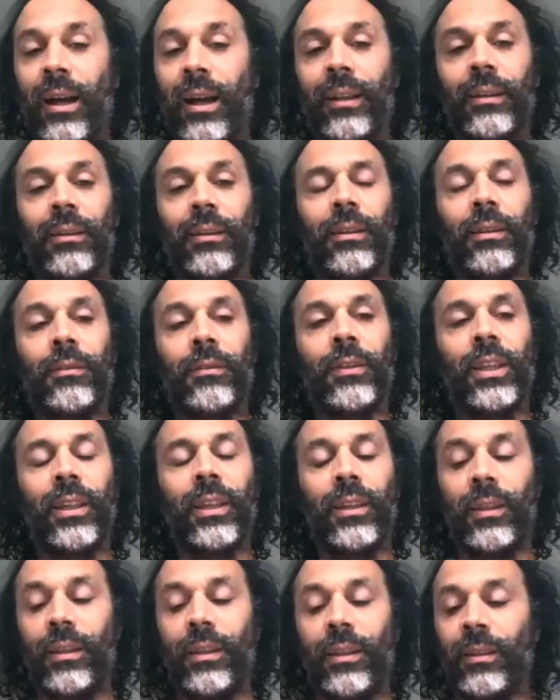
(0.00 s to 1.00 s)
and
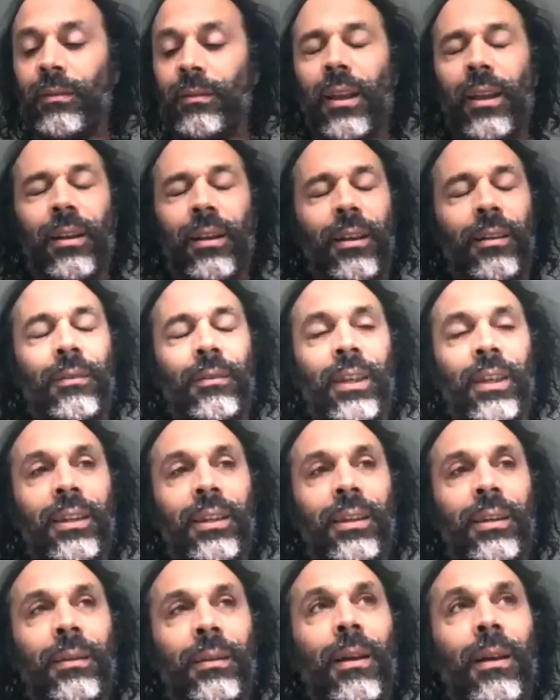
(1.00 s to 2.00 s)

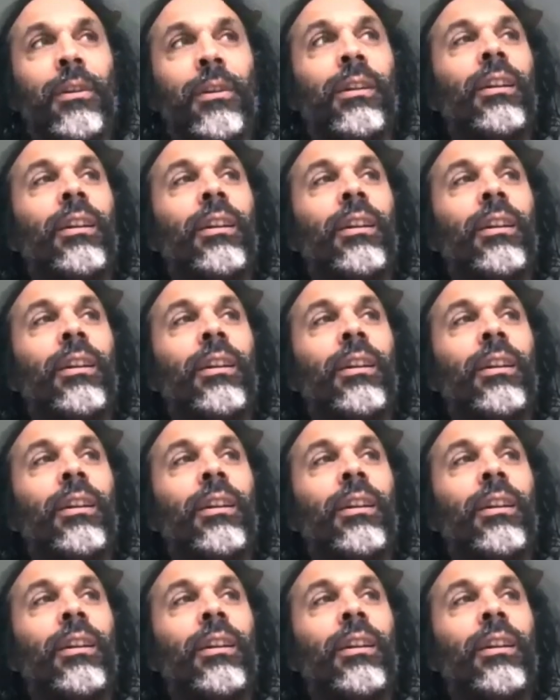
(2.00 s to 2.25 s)
the I think a